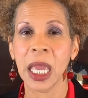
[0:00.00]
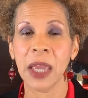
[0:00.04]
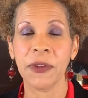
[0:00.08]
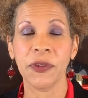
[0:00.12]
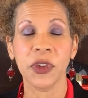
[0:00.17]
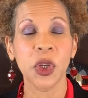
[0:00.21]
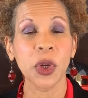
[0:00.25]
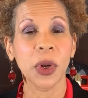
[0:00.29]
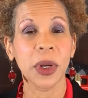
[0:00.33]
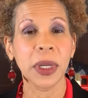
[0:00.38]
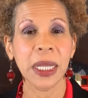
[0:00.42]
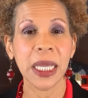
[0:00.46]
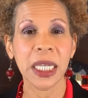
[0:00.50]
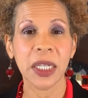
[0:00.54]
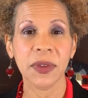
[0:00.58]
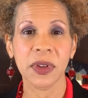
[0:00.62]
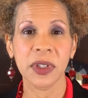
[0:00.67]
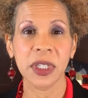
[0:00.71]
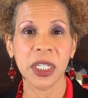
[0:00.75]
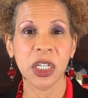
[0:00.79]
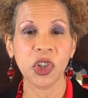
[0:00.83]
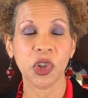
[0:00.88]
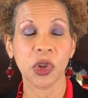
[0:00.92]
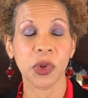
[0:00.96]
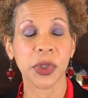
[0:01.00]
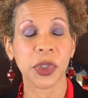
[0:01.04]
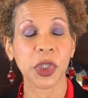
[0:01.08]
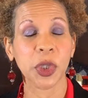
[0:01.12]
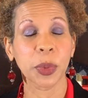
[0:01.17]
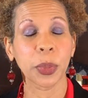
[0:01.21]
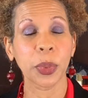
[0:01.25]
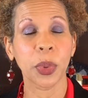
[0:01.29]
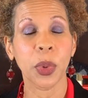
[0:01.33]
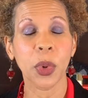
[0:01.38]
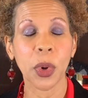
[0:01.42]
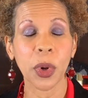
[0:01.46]
If you're in need of additional
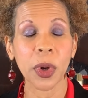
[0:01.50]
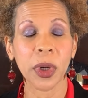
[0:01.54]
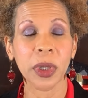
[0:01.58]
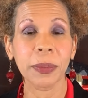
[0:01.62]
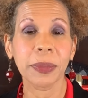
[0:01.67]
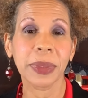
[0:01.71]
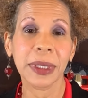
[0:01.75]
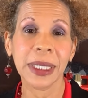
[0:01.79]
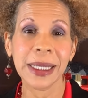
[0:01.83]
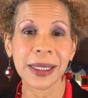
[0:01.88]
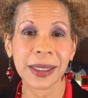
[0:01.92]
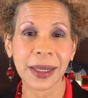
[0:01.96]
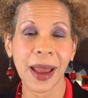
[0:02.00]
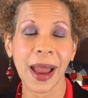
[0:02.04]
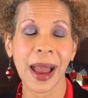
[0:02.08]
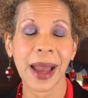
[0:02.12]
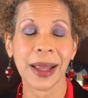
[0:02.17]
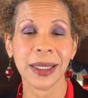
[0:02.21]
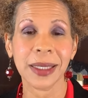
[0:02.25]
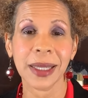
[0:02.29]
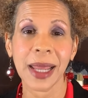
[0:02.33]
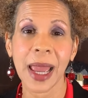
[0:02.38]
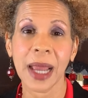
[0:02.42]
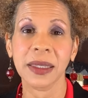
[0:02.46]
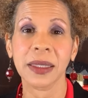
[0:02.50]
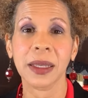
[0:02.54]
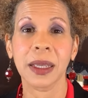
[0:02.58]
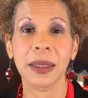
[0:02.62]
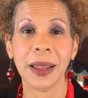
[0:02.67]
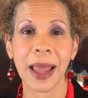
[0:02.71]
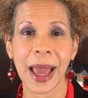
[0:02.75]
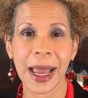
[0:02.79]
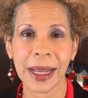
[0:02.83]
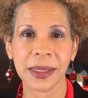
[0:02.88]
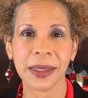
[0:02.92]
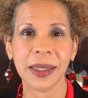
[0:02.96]
support, please contact a
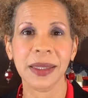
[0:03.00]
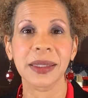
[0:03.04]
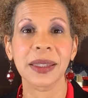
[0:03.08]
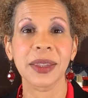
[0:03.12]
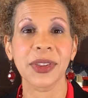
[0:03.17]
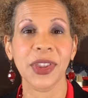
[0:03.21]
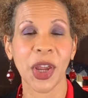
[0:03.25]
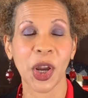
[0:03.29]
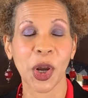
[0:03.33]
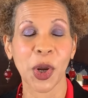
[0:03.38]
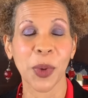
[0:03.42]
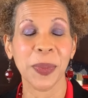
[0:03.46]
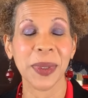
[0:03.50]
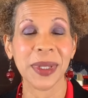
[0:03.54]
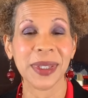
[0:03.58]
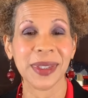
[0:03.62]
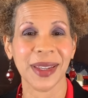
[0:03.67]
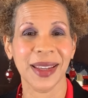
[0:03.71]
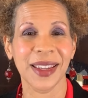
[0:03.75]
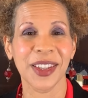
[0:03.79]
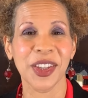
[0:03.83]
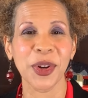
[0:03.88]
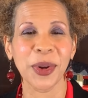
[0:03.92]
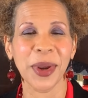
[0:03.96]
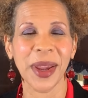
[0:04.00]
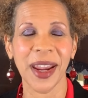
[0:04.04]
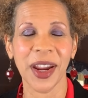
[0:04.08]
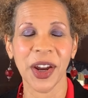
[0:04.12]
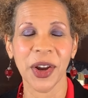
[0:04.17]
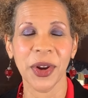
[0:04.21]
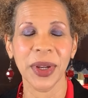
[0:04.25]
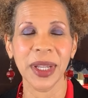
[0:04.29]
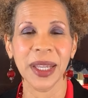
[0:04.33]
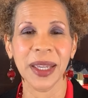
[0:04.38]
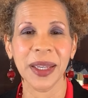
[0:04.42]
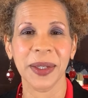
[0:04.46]
licensed therapist in your
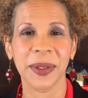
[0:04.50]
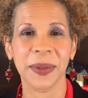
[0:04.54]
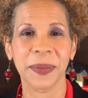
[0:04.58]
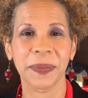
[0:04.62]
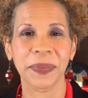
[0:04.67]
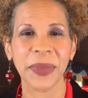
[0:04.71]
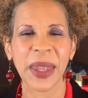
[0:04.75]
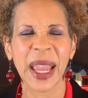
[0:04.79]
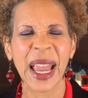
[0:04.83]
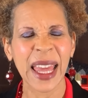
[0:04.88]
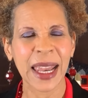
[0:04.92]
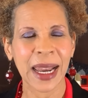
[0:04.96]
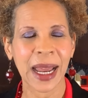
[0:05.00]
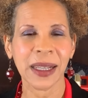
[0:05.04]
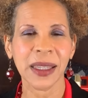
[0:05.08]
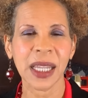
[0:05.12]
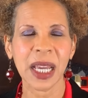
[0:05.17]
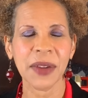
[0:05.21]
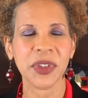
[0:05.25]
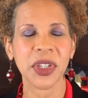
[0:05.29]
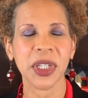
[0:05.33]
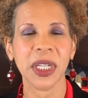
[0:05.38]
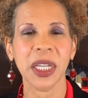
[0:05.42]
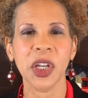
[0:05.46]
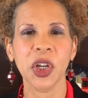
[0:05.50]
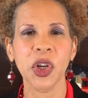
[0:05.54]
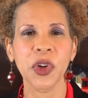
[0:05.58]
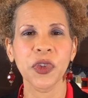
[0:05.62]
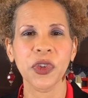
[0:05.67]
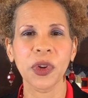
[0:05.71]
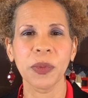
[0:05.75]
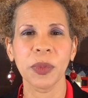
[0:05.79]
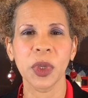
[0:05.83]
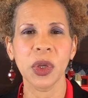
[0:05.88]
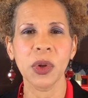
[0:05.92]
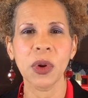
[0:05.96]
area. I'd love to hear
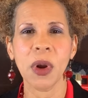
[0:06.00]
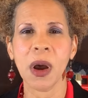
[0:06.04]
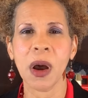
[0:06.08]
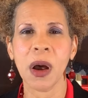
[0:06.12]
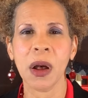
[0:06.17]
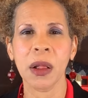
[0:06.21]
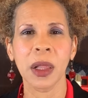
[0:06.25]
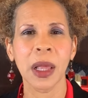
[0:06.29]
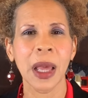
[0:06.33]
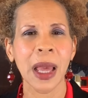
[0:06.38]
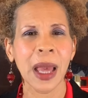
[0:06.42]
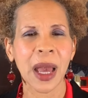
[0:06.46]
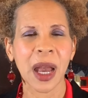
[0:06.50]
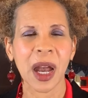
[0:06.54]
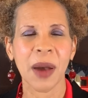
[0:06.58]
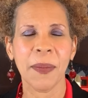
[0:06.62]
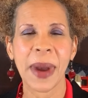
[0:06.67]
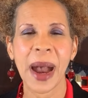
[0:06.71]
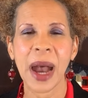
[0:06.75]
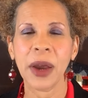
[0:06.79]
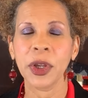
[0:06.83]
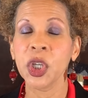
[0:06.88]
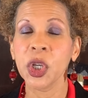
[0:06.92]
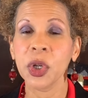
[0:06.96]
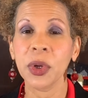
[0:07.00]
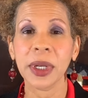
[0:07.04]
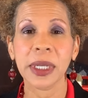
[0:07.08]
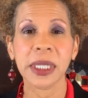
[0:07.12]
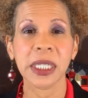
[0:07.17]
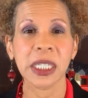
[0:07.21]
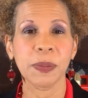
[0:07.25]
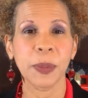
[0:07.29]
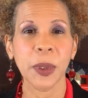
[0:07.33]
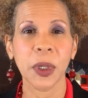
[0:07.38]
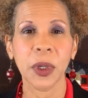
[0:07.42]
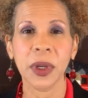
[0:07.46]
from you all about your
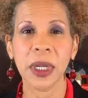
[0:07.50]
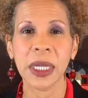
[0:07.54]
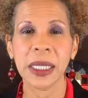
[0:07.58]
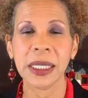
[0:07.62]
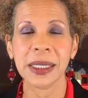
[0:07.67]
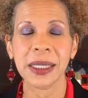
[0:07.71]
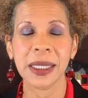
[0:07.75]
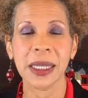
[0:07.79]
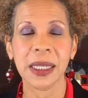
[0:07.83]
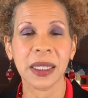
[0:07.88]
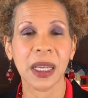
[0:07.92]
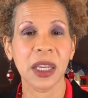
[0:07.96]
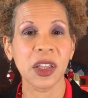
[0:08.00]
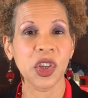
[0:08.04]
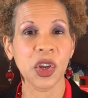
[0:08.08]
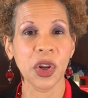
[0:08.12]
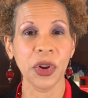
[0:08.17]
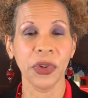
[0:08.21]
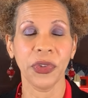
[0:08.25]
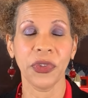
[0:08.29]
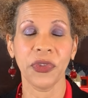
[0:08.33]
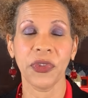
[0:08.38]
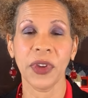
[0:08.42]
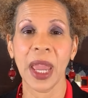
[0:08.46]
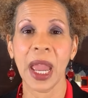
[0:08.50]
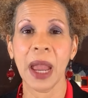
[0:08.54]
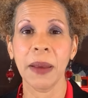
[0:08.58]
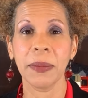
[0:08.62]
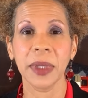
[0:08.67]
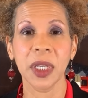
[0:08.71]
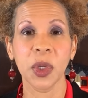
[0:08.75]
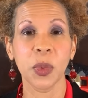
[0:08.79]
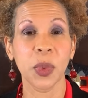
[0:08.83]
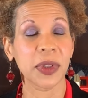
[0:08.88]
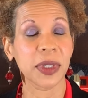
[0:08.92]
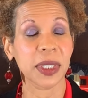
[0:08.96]
experiences and your
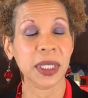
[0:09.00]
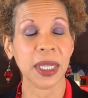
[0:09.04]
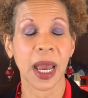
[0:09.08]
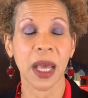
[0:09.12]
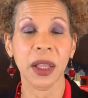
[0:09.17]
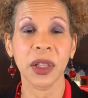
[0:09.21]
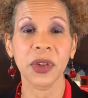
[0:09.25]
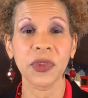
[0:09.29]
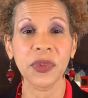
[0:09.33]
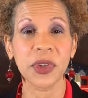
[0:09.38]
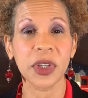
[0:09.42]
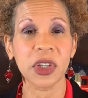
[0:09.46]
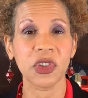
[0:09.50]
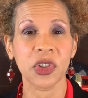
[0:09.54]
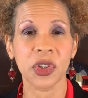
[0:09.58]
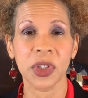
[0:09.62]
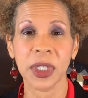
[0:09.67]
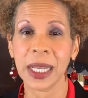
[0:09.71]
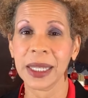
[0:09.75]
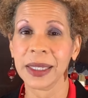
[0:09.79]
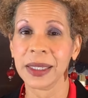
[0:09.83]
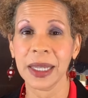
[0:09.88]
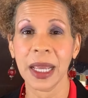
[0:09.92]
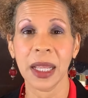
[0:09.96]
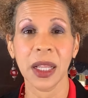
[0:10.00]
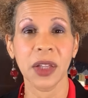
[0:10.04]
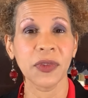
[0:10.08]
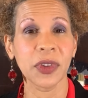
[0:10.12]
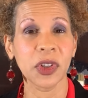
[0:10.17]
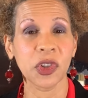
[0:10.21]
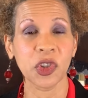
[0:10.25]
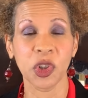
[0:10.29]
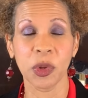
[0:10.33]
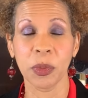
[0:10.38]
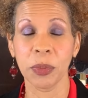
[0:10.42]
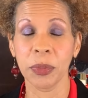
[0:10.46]
family with television. Has
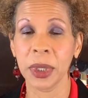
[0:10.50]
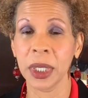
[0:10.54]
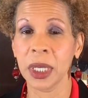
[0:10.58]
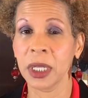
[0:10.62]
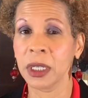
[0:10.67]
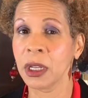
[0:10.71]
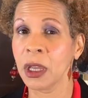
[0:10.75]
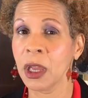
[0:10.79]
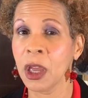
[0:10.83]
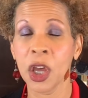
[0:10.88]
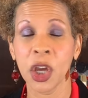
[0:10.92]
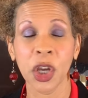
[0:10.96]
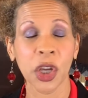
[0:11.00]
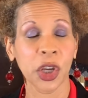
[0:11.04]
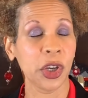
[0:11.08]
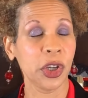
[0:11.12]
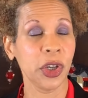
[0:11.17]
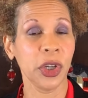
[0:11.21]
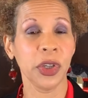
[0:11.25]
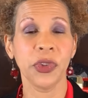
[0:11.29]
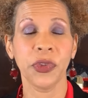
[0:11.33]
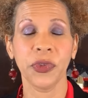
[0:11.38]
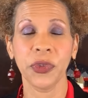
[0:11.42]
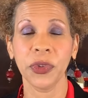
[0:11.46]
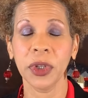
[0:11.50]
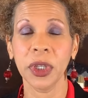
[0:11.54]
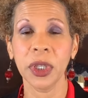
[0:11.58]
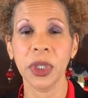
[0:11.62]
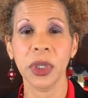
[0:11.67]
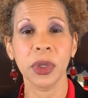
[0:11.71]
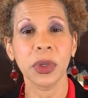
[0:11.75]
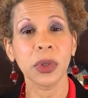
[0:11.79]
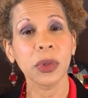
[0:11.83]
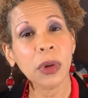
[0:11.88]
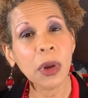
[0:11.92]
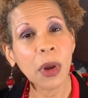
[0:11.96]
television been good for
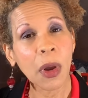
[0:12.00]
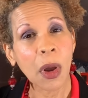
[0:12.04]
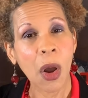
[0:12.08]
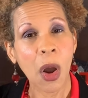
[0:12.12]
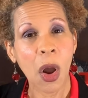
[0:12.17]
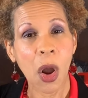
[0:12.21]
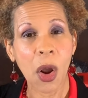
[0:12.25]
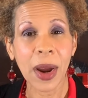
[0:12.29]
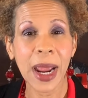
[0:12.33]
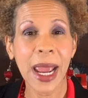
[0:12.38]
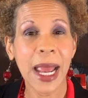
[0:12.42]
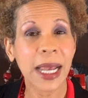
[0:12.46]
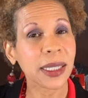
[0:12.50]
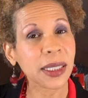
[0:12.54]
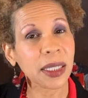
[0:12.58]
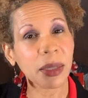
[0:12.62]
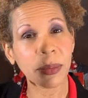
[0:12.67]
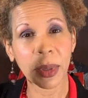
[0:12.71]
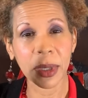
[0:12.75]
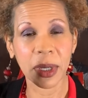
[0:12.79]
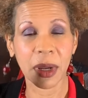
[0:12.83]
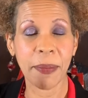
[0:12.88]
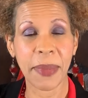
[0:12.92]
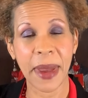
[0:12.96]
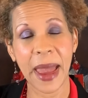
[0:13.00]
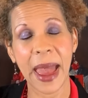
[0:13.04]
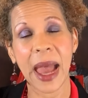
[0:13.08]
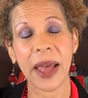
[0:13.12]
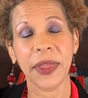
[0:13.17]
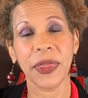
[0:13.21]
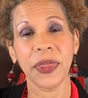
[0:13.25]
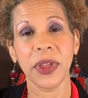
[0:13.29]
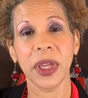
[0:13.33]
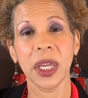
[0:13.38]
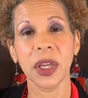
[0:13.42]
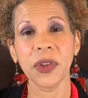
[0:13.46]
you, or has it been a
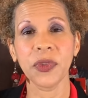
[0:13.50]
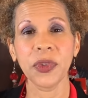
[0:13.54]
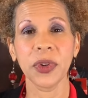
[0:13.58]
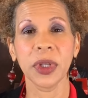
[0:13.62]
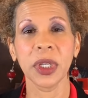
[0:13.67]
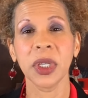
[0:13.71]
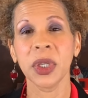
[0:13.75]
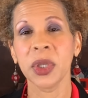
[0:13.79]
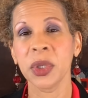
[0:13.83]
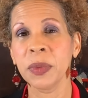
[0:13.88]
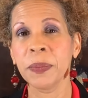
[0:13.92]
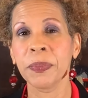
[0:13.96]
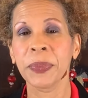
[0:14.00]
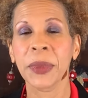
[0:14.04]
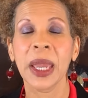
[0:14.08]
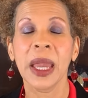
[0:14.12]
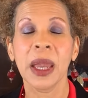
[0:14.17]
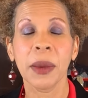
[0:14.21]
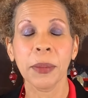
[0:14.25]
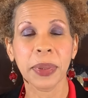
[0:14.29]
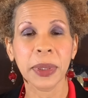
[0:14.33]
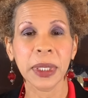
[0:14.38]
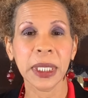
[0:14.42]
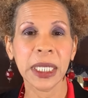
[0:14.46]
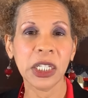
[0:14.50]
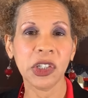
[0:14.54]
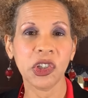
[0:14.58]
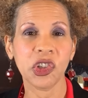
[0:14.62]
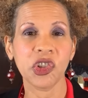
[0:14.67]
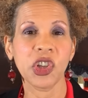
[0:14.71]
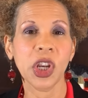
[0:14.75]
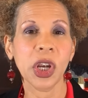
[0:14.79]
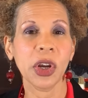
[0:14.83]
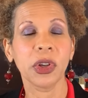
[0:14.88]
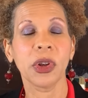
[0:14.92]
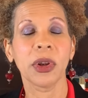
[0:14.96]
bad thing for you? Please
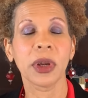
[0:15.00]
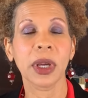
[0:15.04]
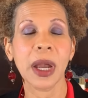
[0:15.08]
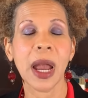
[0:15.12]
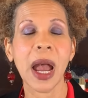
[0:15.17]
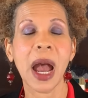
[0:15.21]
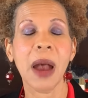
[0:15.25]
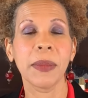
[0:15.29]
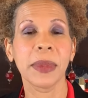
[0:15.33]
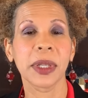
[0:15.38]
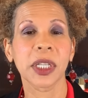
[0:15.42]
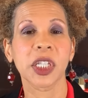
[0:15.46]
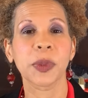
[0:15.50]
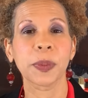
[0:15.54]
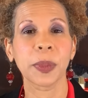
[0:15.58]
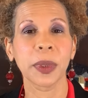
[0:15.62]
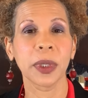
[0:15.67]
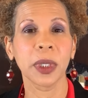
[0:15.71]
share your comments